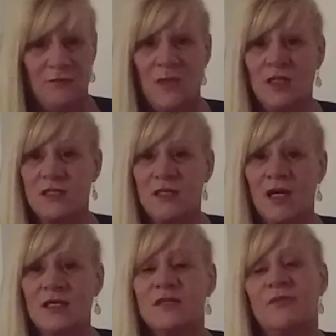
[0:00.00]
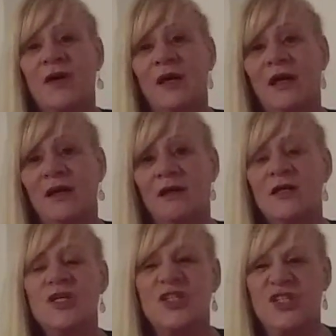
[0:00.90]
Instigated by her.
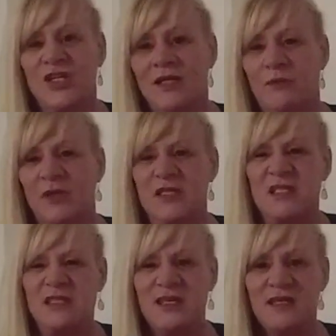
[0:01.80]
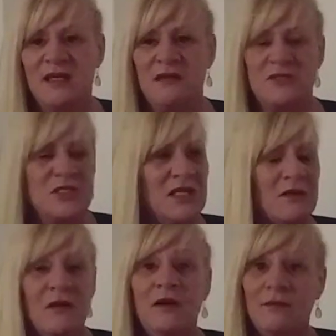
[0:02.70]
Sheila wants to see you. Sheila,